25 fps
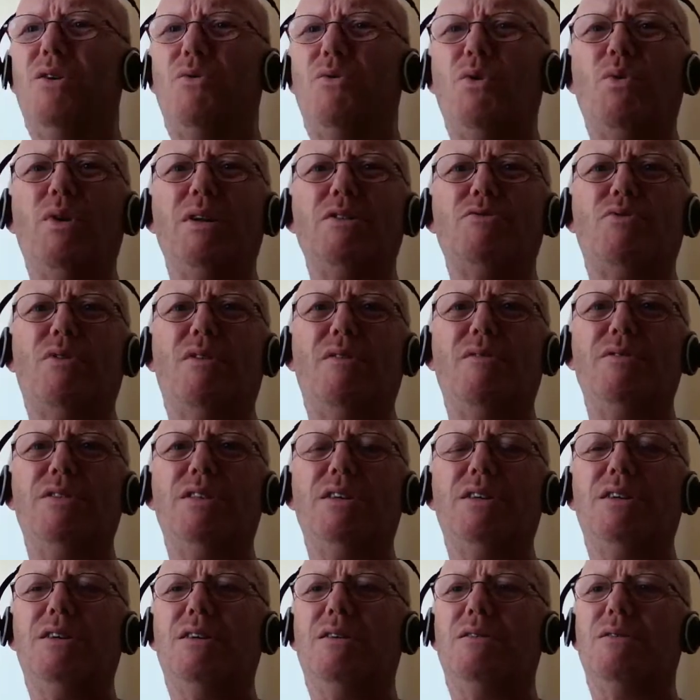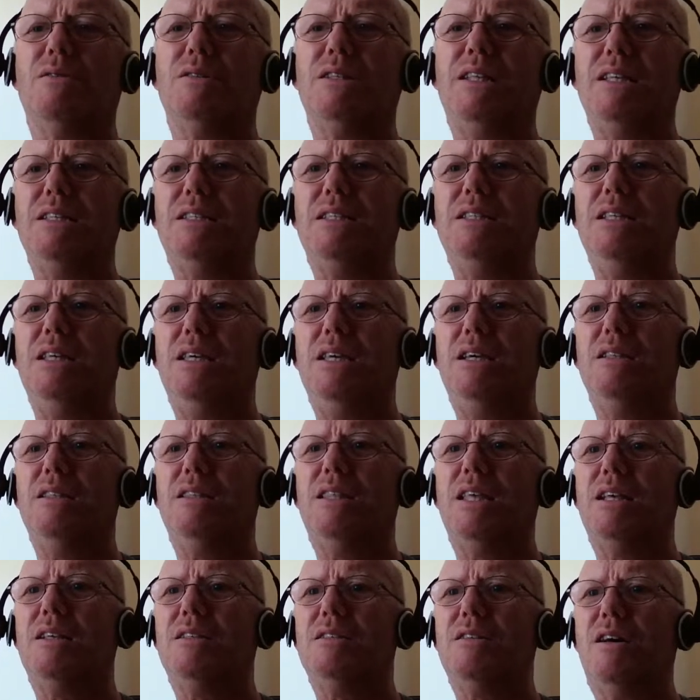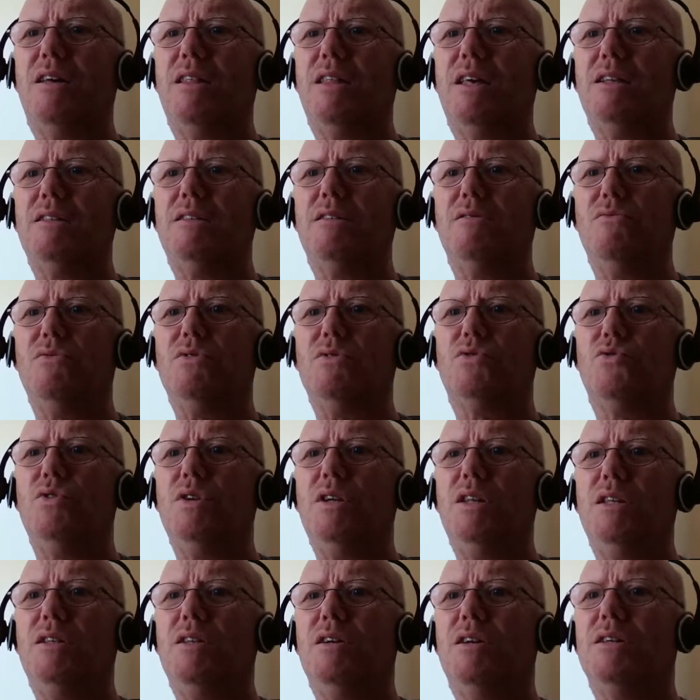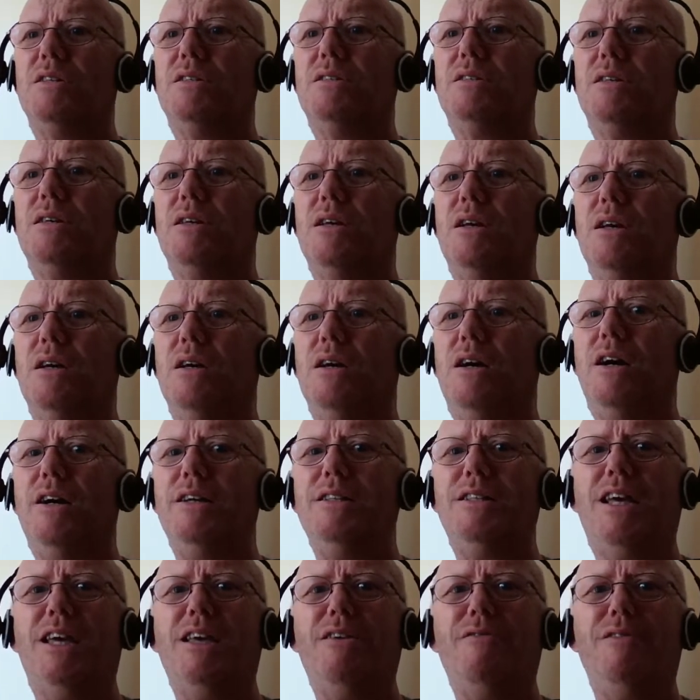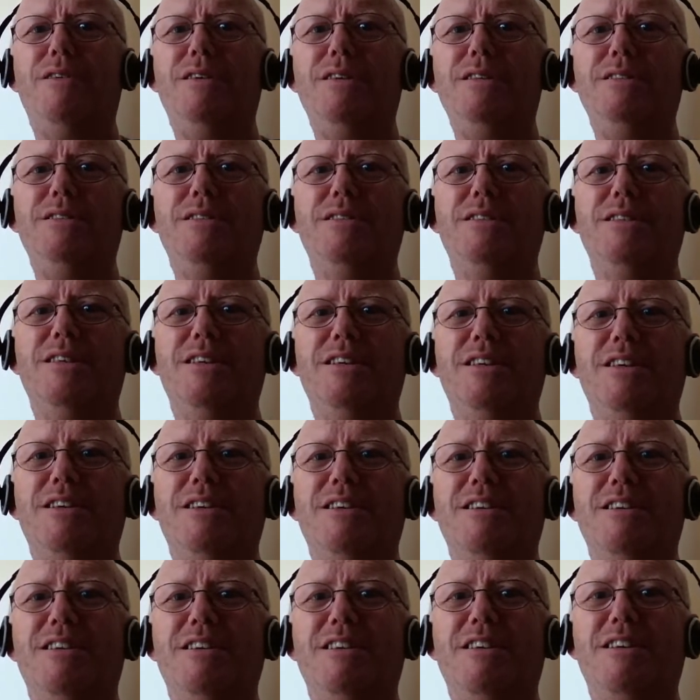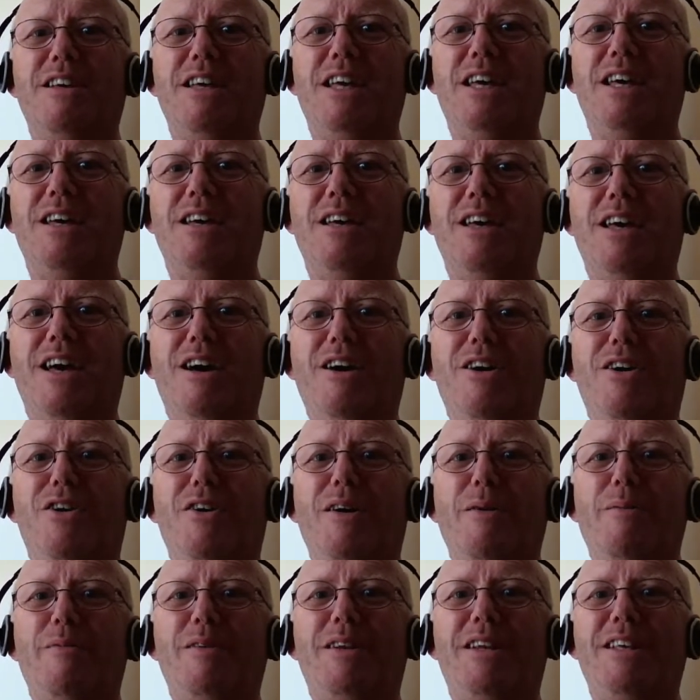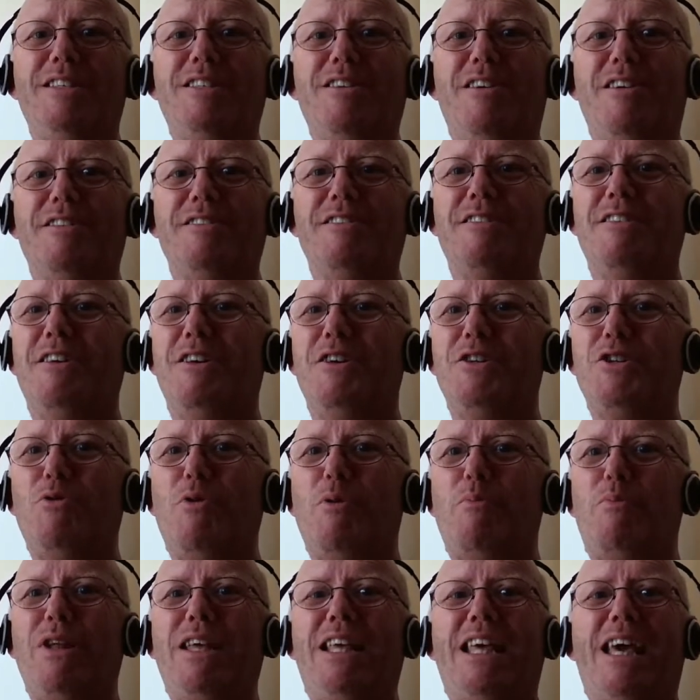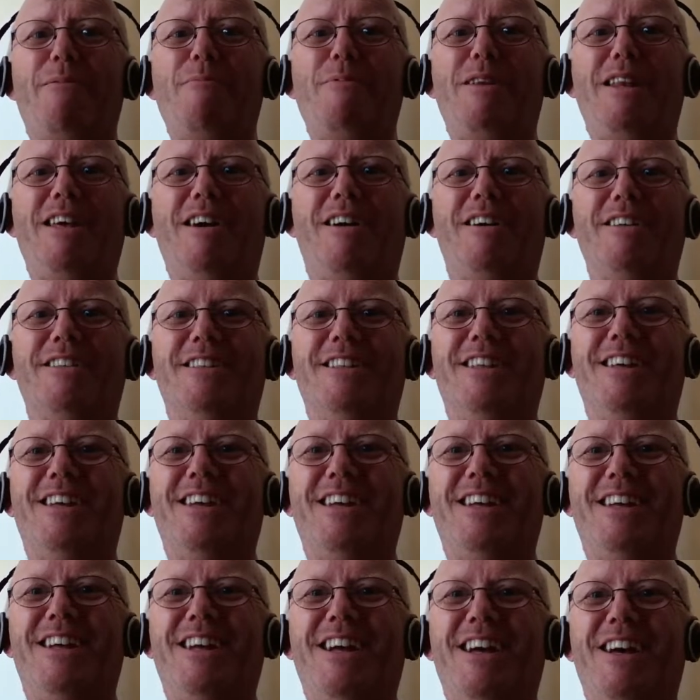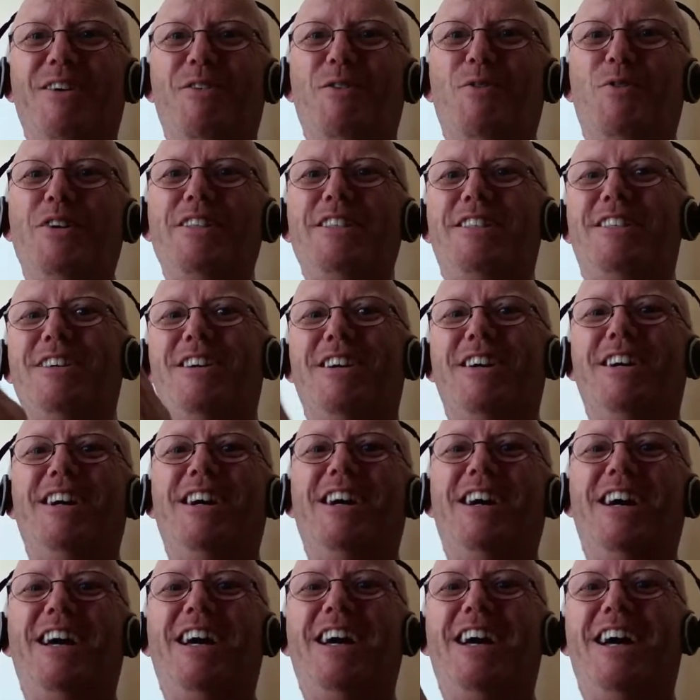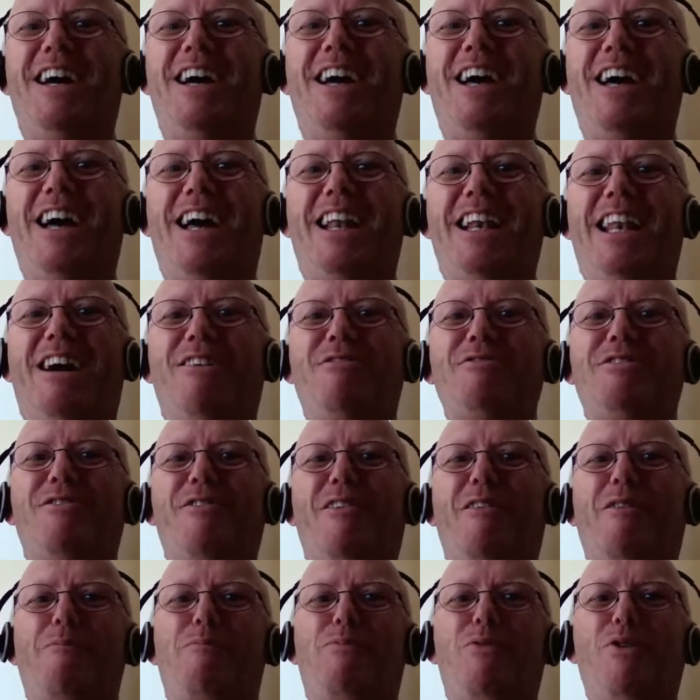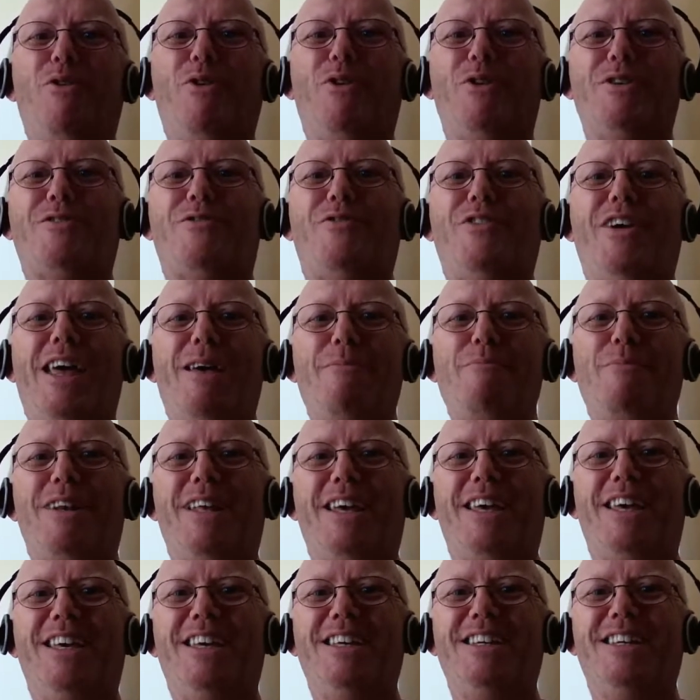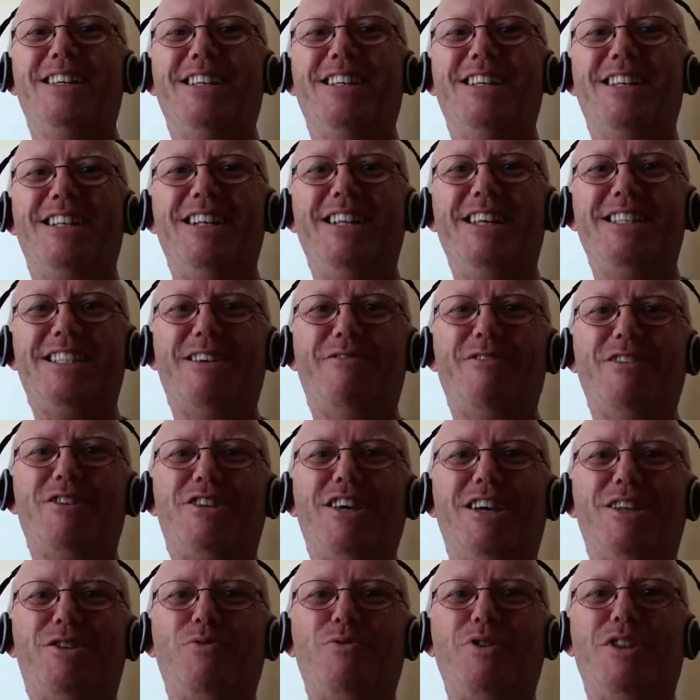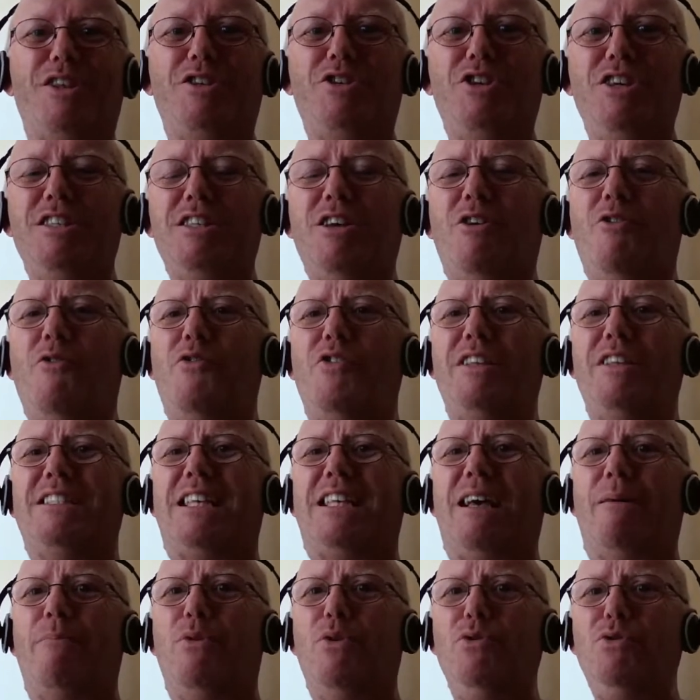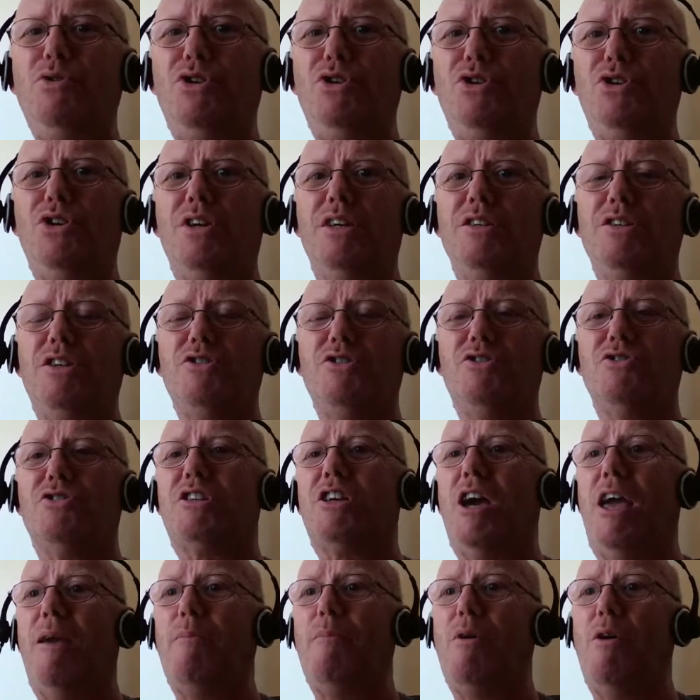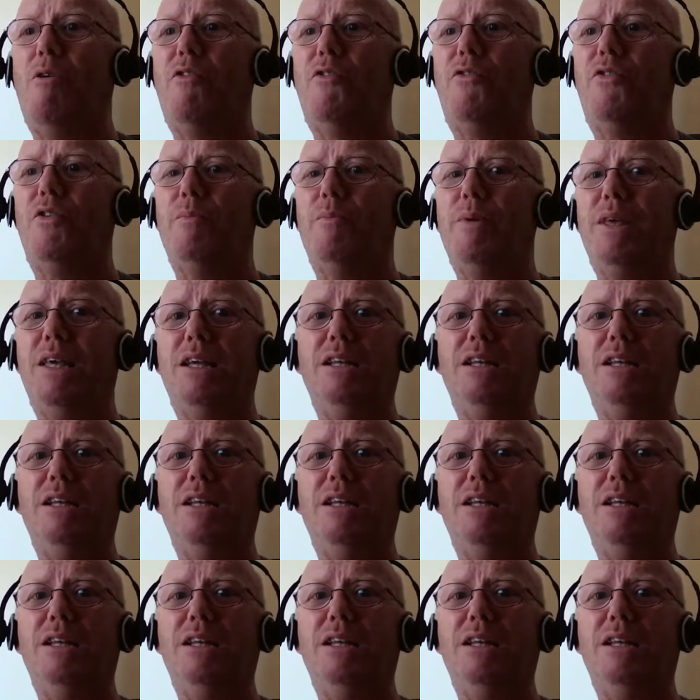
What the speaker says: we went around Disney and things like that. It was really nice. Hi, David. Oh, Emily's on. Should we bring Emily on? We want a louder applause for Emily. Let's have a chat with her. She's over in Zabuch. She just came over from